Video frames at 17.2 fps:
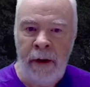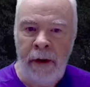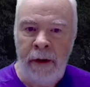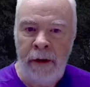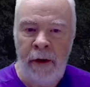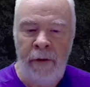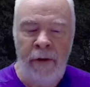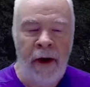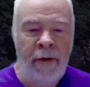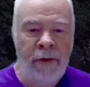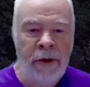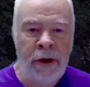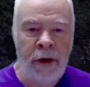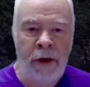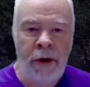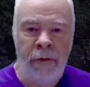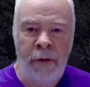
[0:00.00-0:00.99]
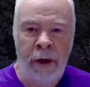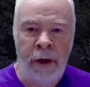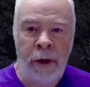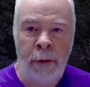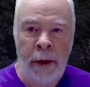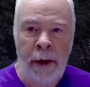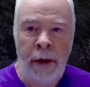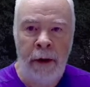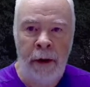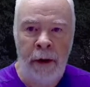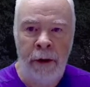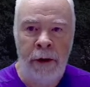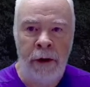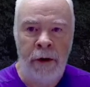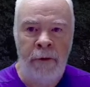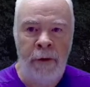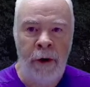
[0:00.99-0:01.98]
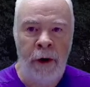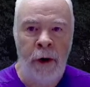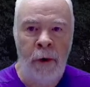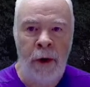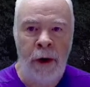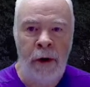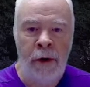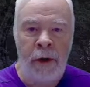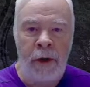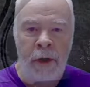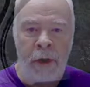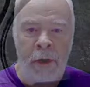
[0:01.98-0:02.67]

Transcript: So if you haven't seen the first one, I'll just very quickly go